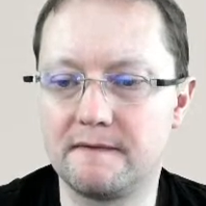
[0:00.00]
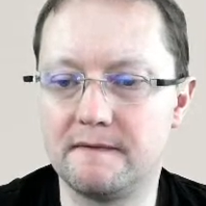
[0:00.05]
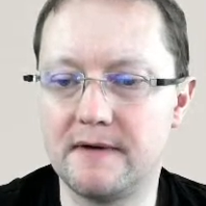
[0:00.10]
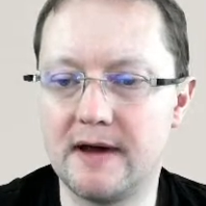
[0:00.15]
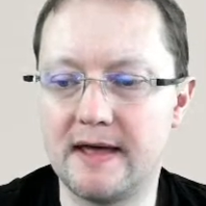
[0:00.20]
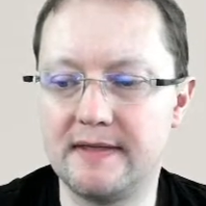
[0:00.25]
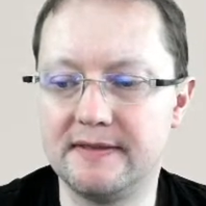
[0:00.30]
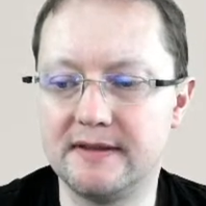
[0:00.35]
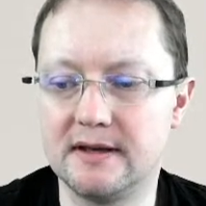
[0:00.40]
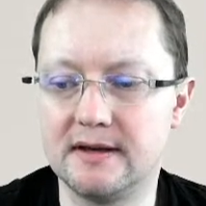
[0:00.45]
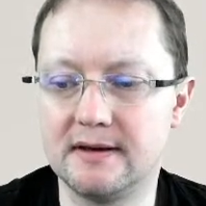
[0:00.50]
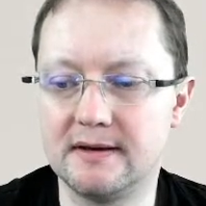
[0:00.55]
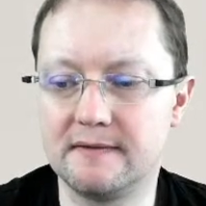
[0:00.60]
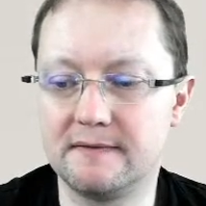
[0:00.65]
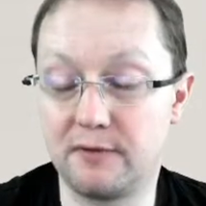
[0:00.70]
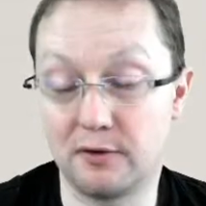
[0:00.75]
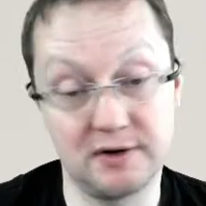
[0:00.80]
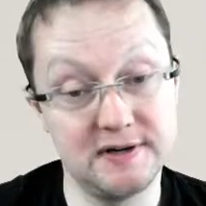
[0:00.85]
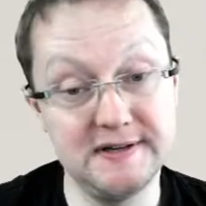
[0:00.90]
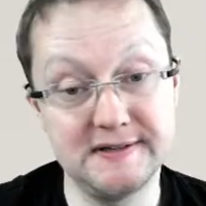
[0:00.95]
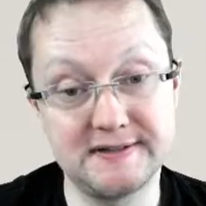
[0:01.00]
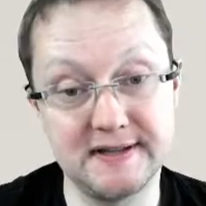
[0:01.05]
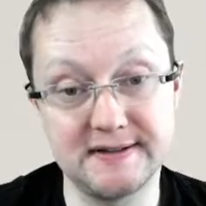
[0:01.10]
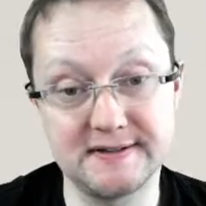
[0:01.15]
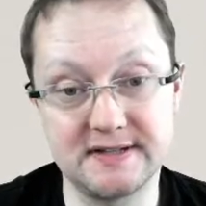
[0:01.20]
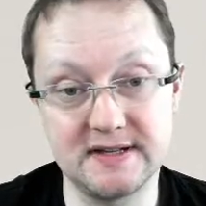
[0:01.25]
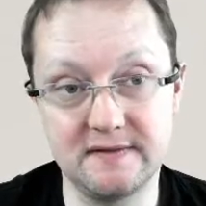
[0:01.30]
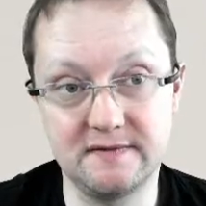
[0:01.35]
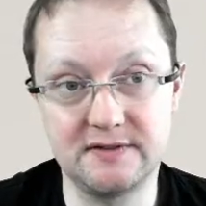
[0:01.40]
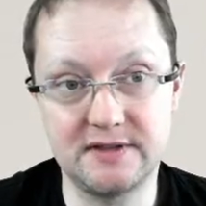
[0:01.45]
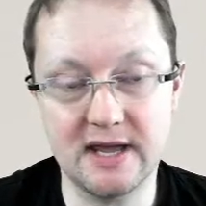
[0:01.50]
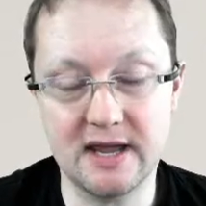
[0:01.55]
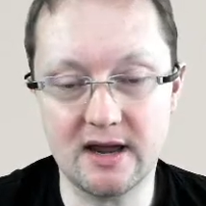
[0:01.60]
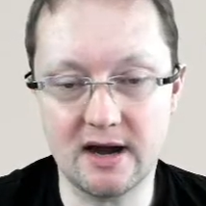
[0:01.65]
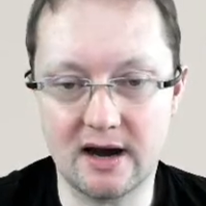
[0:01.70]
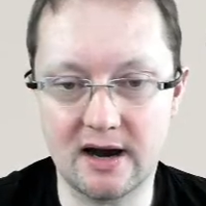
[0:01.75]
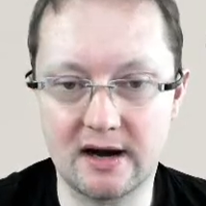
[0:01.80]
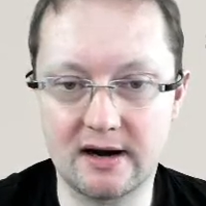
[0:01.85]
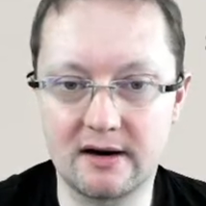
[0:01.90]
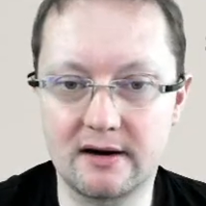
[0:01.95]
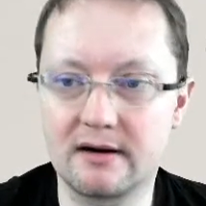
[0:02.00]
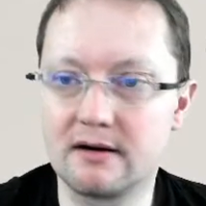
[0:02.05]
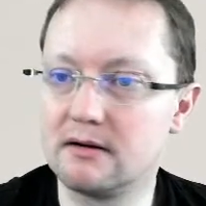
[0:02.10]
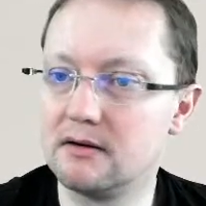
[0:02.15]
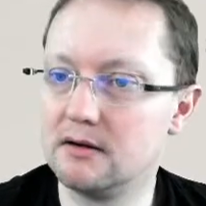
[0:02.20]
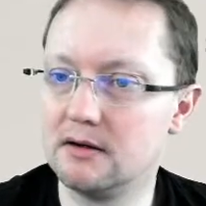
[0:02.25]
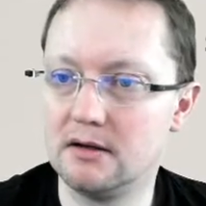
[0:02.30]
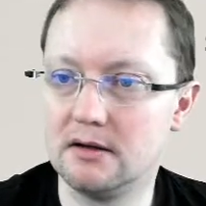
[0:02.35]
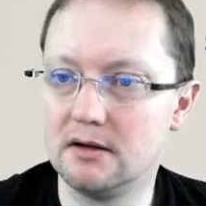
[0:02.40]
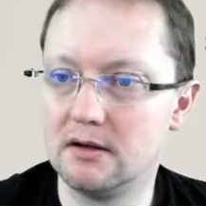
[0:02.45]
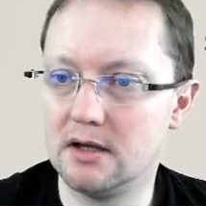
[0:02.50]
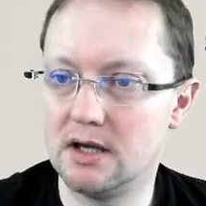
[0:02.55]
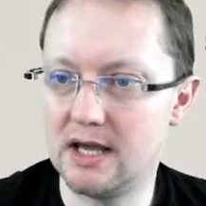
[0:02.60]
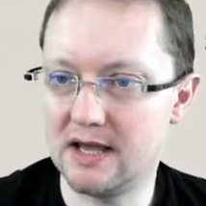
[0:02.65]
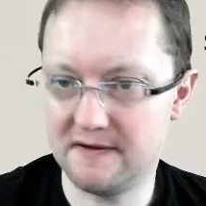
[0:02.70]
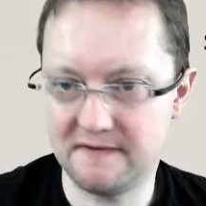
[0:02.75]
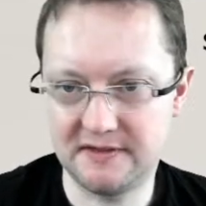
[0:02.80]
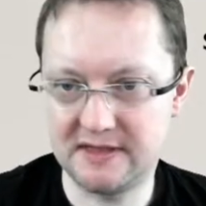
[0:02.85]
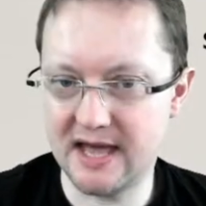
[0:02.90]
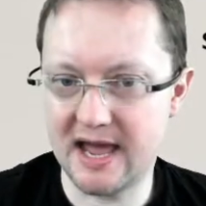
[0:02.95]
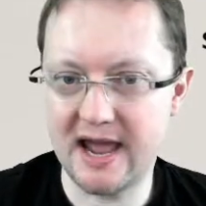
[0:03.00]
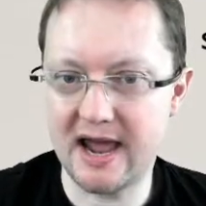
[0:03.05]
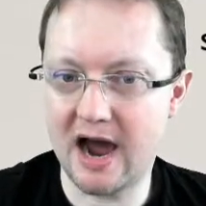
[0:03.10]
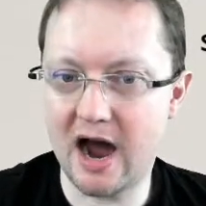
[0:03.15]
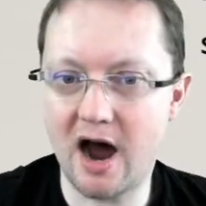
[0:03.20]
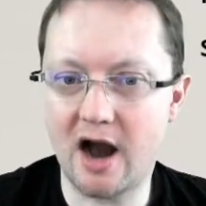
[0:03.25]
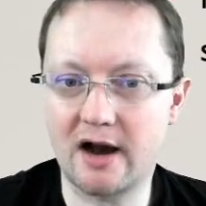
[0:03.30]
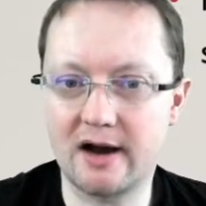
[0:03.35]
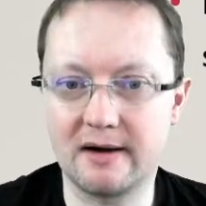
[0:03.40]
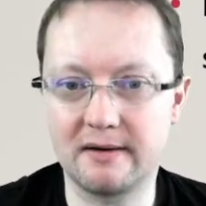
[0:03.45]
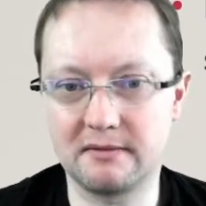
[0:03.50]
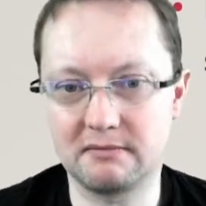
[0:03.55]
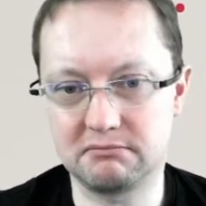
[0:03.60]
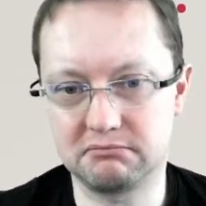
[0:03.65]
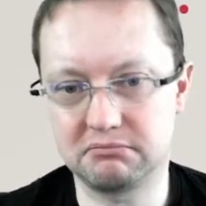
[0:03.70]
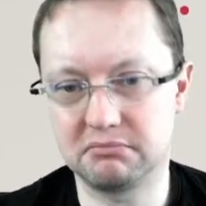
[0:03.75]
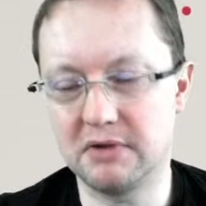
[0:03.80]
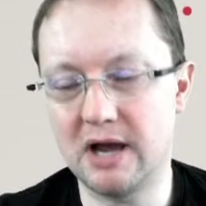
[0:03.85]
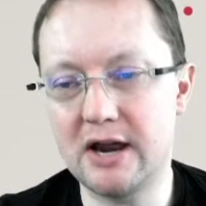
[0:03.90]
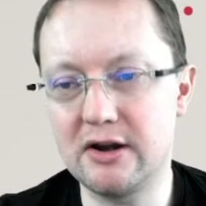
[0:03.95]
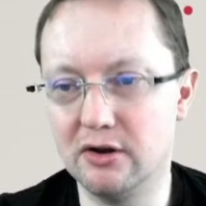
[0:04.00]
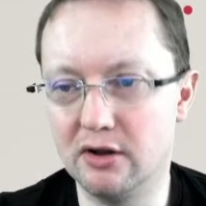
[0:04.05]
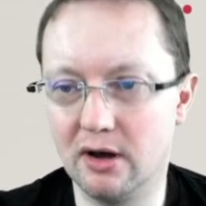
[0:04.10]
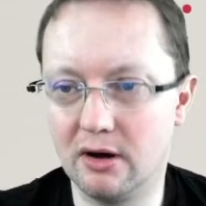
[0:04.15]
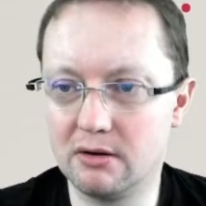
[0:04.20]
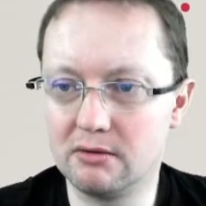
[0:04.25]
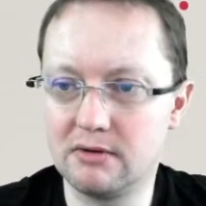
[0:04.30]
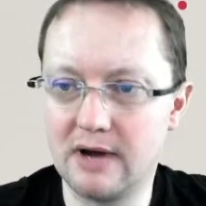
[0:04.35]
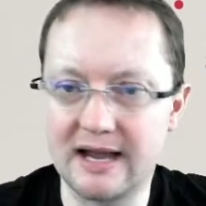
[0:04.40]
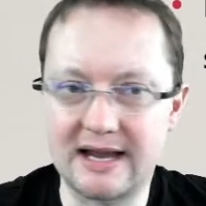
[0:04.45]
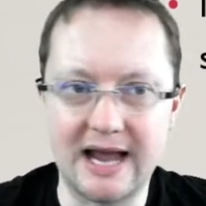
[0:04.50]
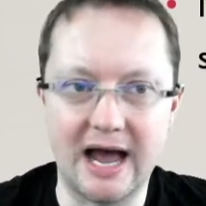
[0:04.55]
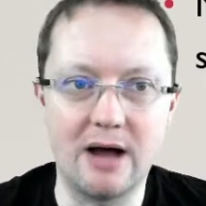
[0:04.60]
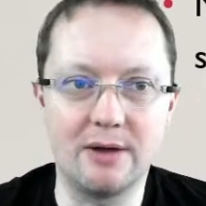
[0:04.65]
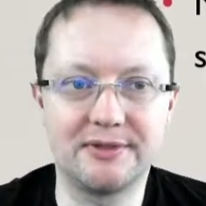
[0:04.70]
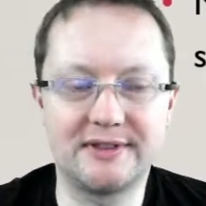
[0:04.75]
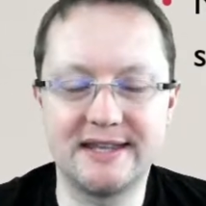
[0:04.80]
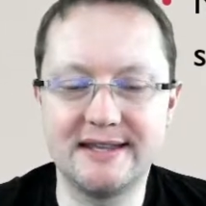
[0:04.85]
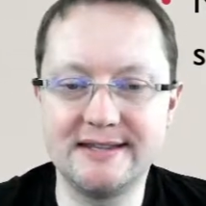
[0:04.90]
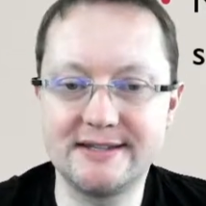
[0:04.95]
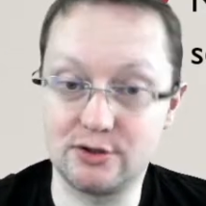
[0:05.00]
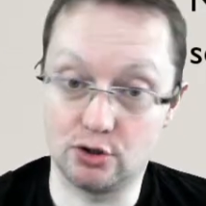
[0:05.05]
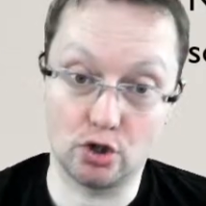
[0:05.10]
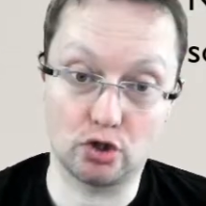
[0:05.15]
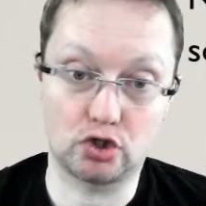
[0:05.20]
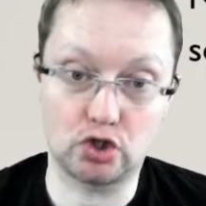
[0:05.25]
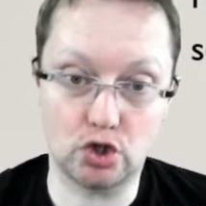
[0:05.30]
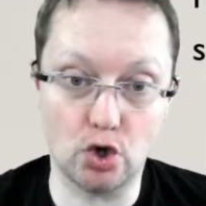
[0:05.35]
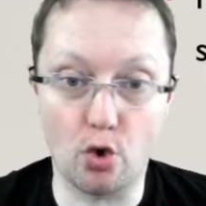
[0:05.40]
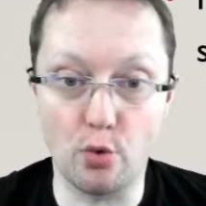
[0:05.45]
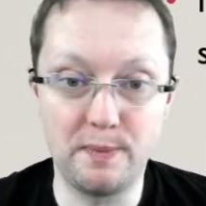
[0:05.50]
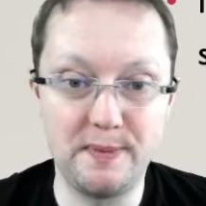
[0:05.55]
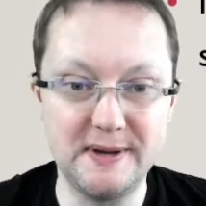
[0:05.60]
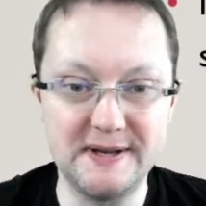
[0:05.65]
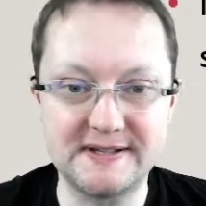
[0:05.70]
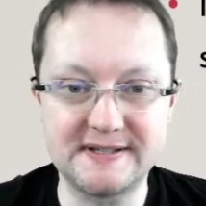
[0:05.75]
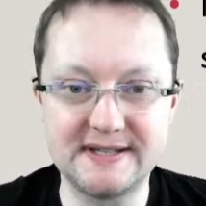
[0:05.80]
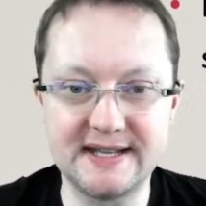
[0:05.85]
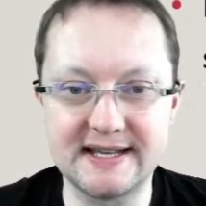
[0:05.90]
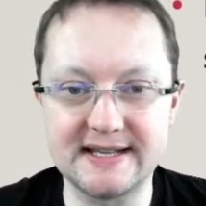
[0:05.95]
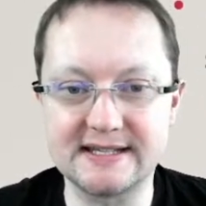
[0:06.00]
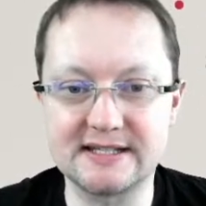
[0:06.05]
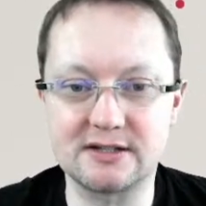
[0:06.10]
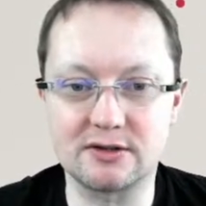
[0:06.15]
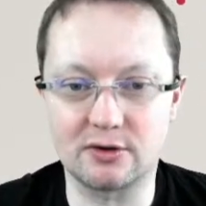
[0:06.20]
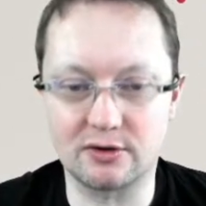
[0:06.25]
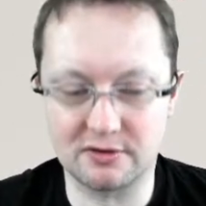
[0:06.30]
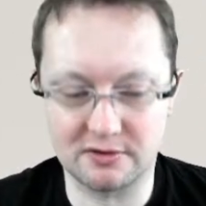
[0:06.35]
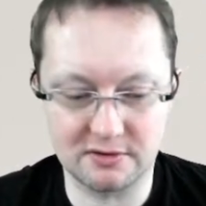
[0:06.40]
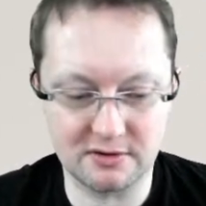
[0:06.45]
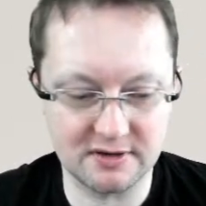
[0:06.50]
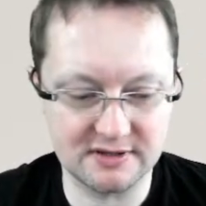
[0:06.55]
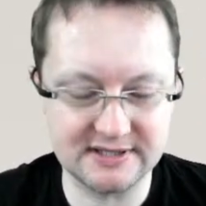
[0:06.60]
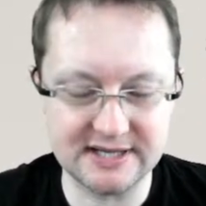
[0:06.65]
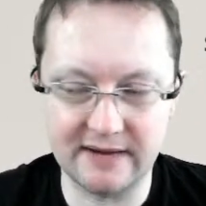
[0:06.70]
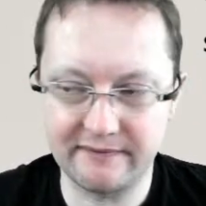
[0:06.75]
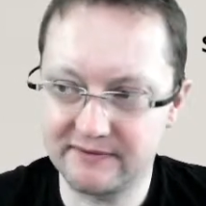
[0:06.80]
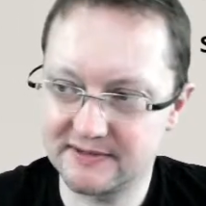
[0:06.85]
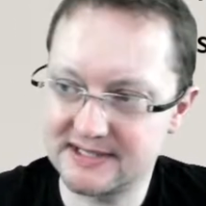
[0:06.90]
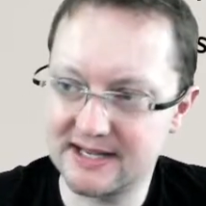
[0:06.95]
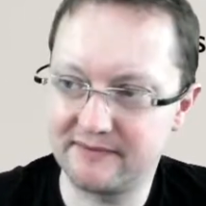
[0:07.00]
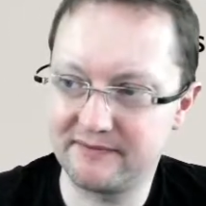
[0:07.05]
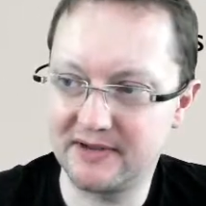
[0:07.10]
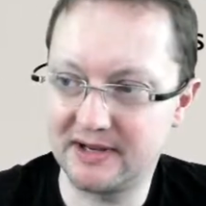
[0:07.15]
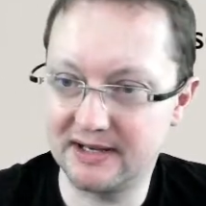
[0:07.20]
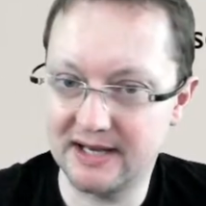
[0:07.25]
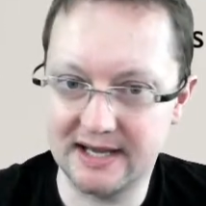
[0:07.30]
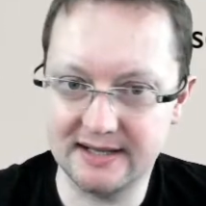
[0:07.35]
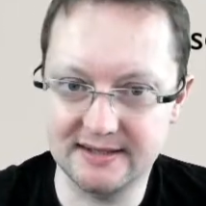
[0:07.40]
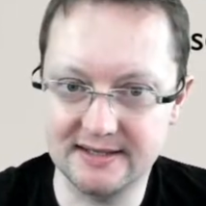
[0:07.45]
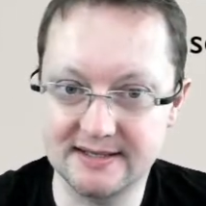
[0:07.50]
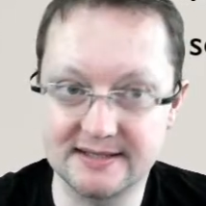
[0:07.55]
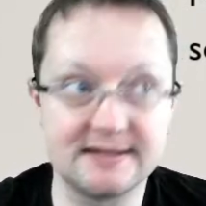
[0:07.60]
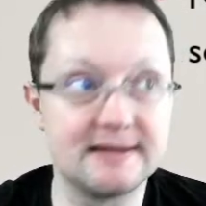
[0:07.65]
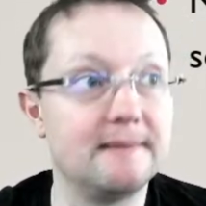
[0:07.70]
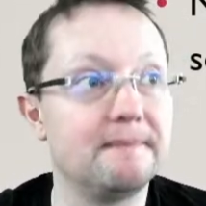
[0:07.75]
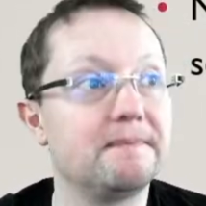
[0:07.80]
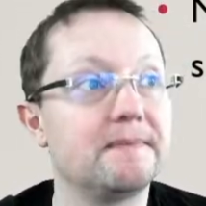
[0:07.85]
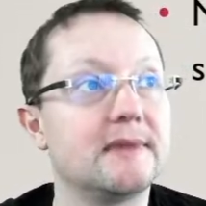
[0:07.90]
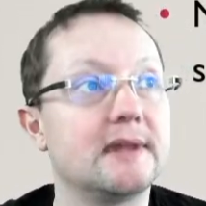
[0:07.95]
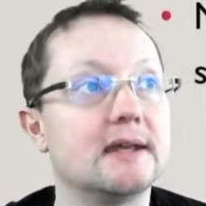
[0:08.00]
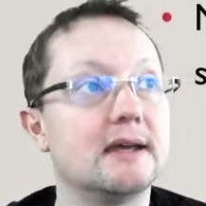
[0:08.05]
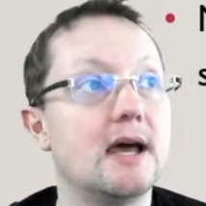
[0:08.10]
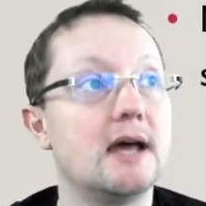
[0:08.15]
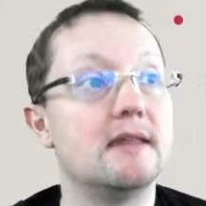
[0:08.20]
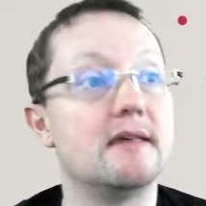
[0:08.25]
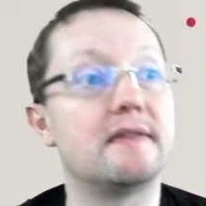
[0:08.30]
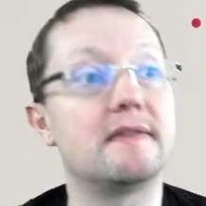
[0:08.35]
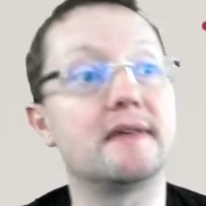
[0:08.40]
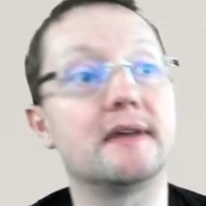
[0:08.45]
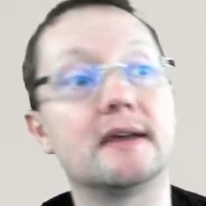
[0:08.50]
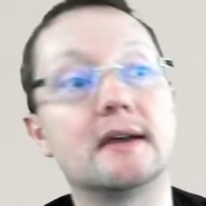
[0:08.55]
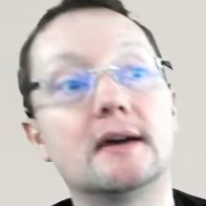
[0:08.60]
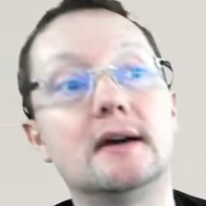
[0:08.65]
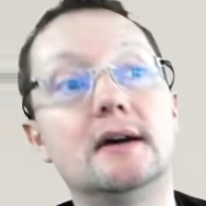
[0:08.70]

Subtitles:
and for instance, if they are I don't know, accountants, not show business or something like this, anything.